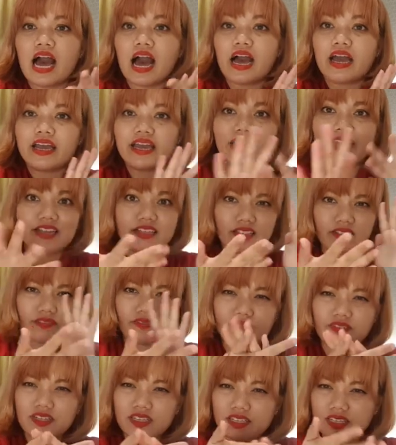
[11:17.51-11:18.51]
i hate the
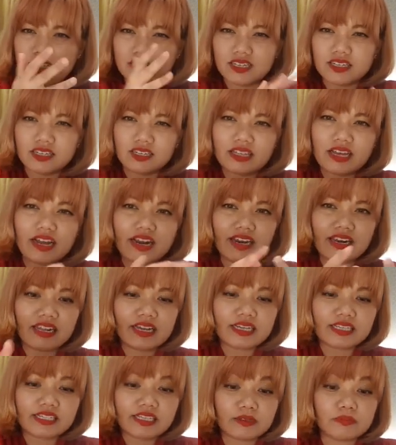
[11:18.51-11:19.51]
feeling that
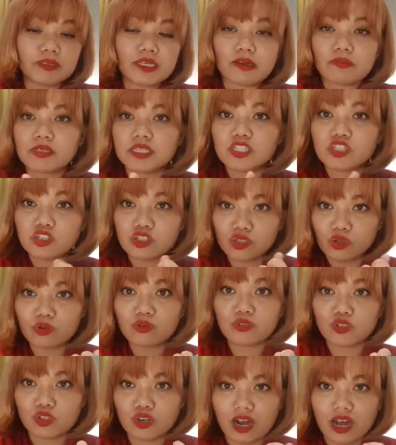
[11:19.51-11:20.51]
like sometimes it's so
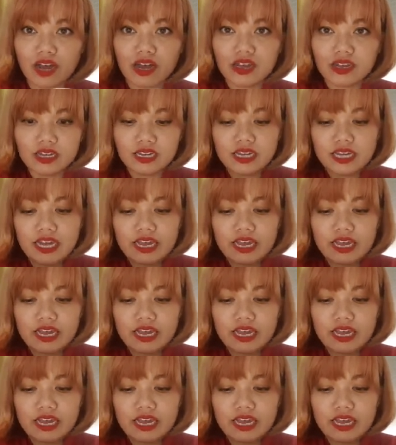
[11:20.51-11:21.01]
dry